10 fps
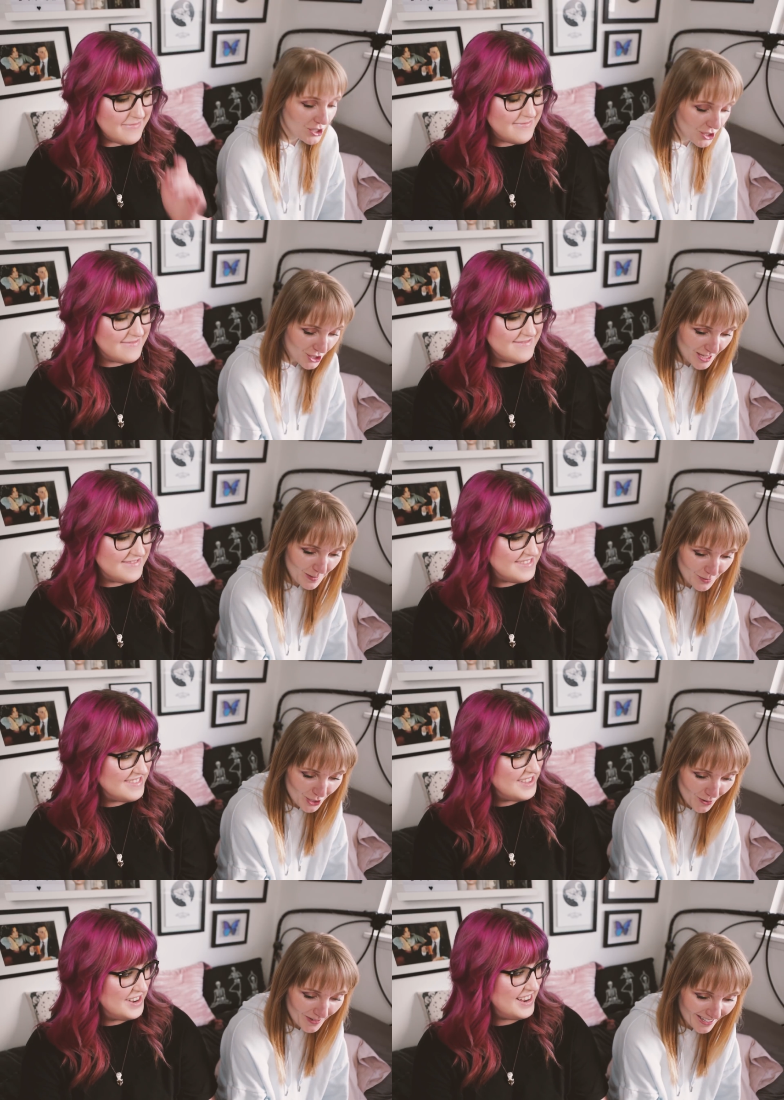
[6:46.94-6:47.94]
Speaker 1: She just keeps
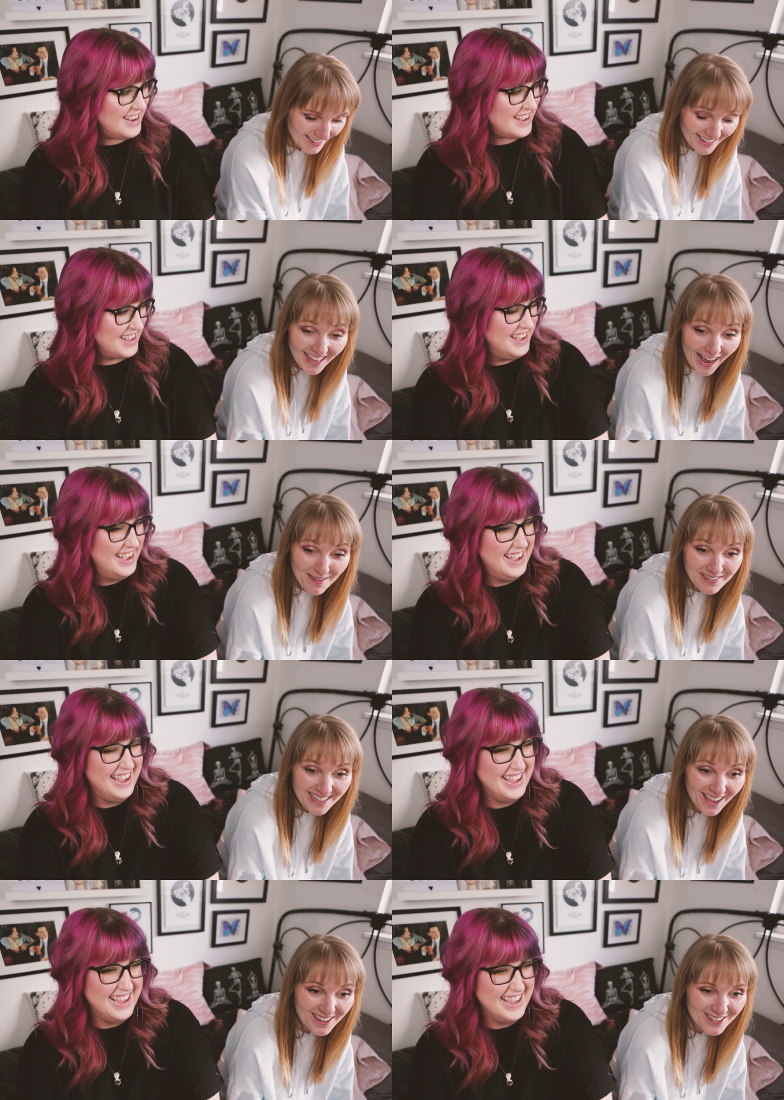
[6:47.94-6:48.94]
going. It happened
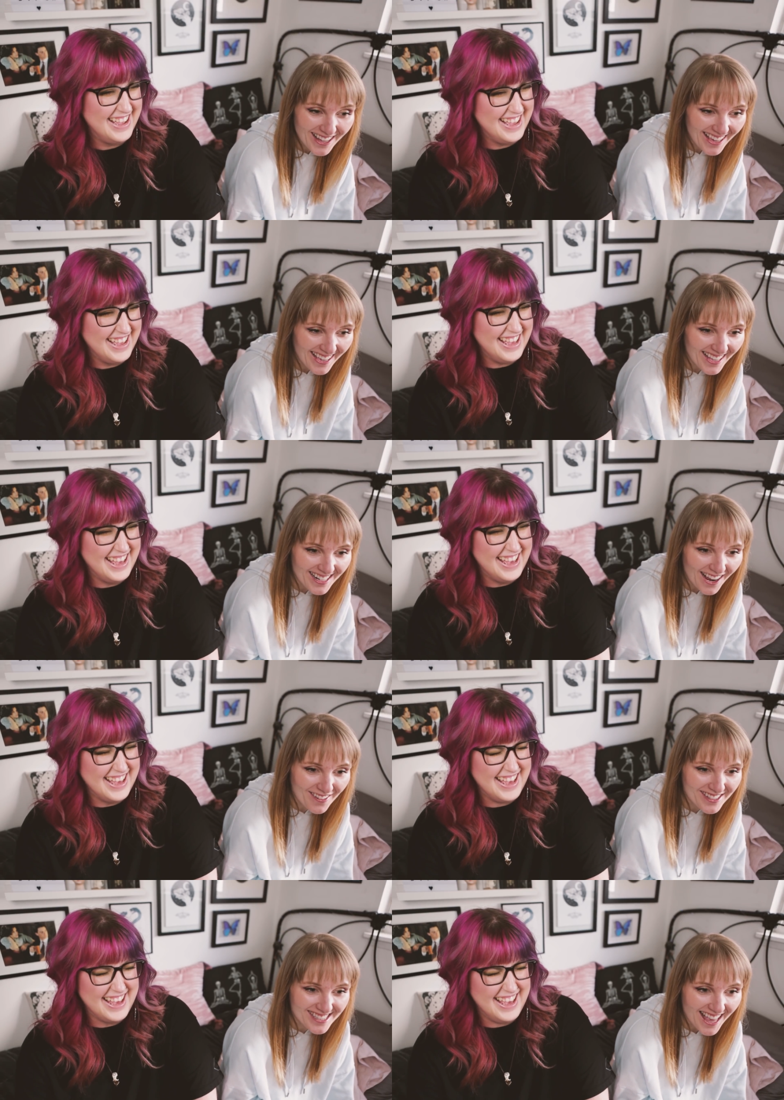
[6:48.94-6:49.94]
the other day, and
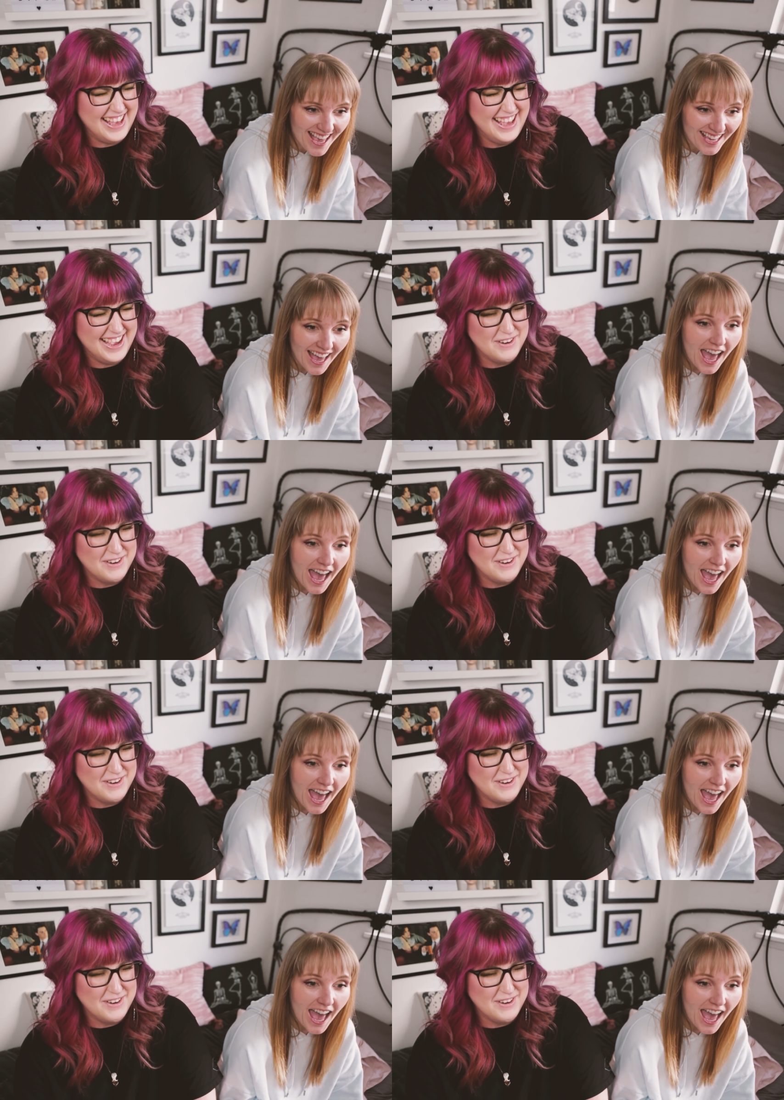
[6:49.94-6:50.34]
I was like,